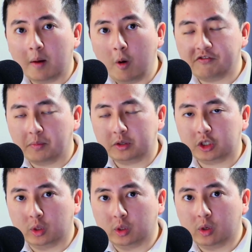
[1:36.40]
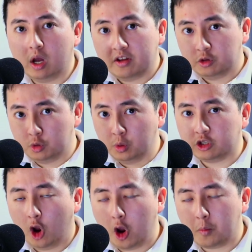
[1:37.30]
home from school, do his
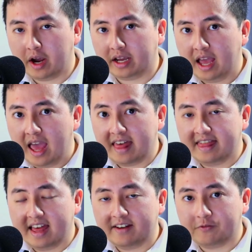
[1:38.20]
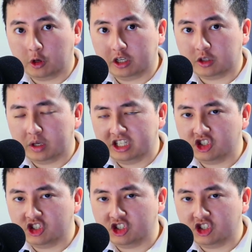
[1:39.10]
homework, and then focus on his